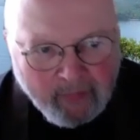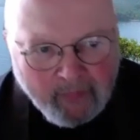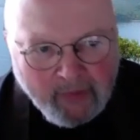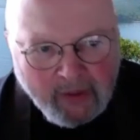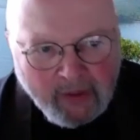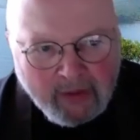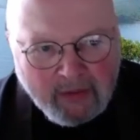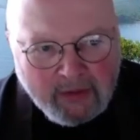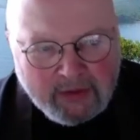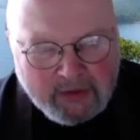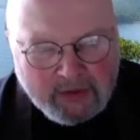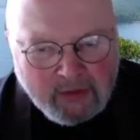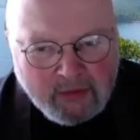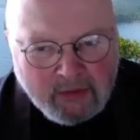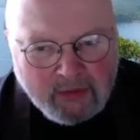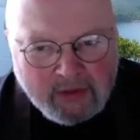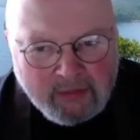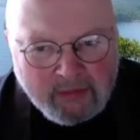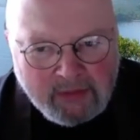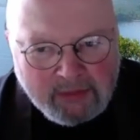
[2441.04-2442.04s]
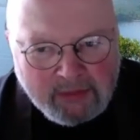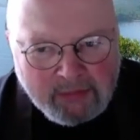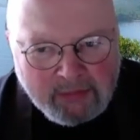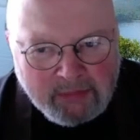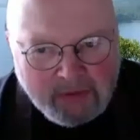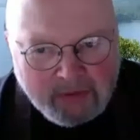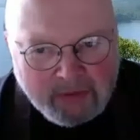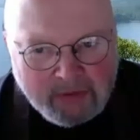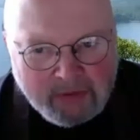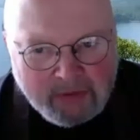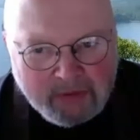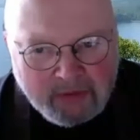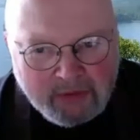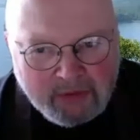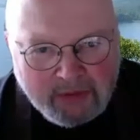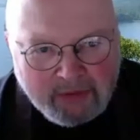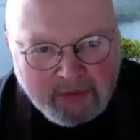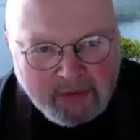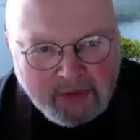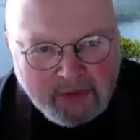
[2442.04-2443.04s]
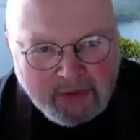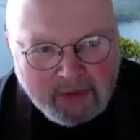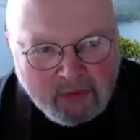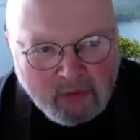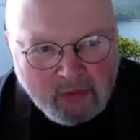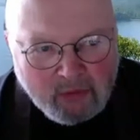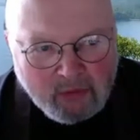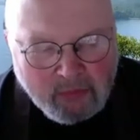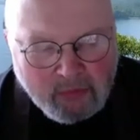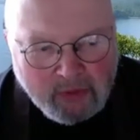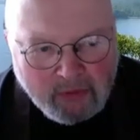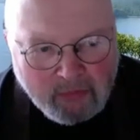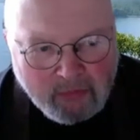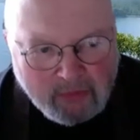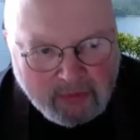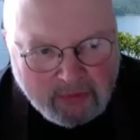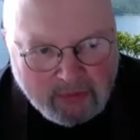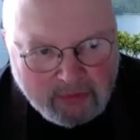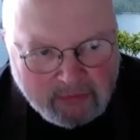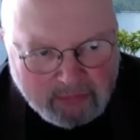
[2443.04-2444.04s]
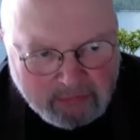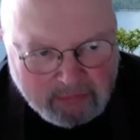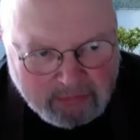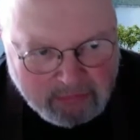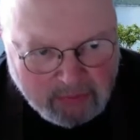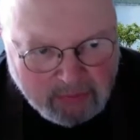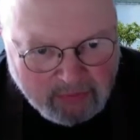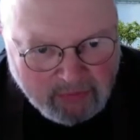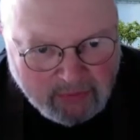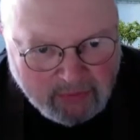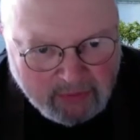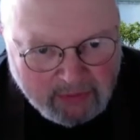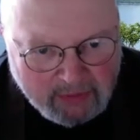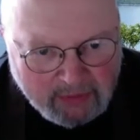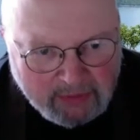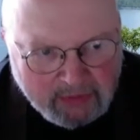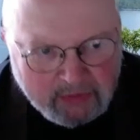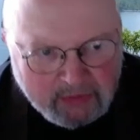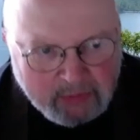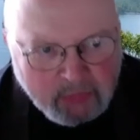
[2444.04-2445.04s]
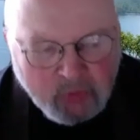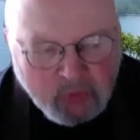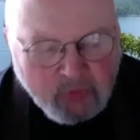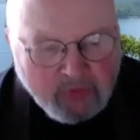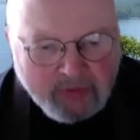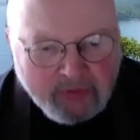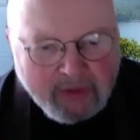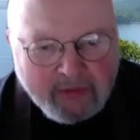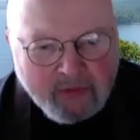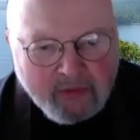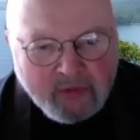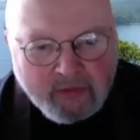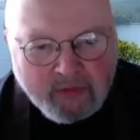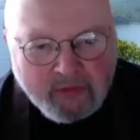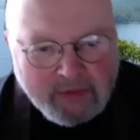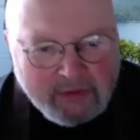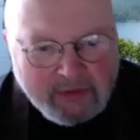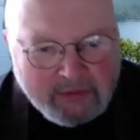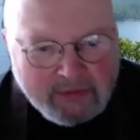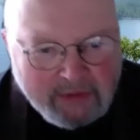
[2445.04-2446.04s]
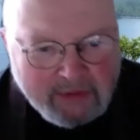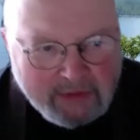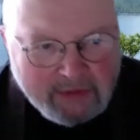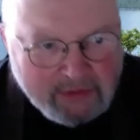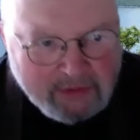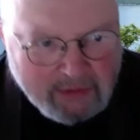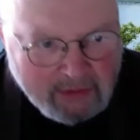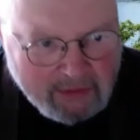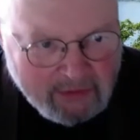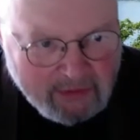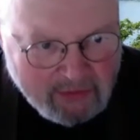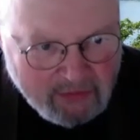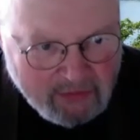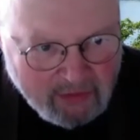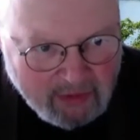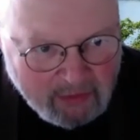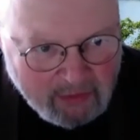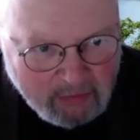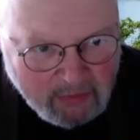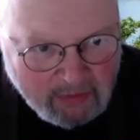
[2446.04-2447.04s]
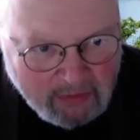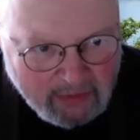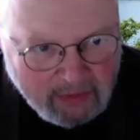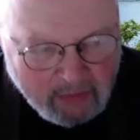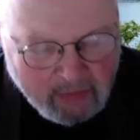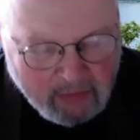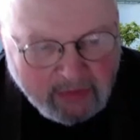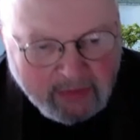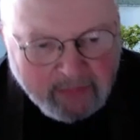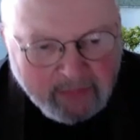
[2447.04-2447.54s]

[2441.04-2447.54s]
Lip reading: And they still come up. I don't think you'll ever get to a point where it's perfectly smooth. And I don't know if that's necessarily desirable anyway.